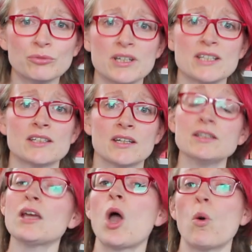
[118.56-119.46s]

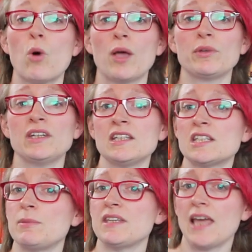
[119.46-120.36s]
reason why we need
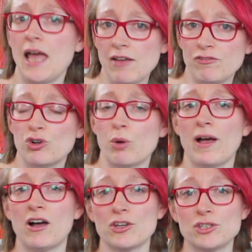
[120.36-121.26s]
to be careful
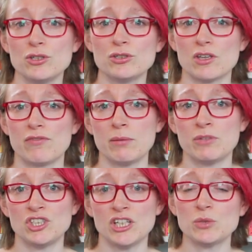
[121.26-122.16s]
about our use of
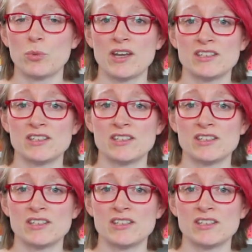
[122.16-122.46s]
images when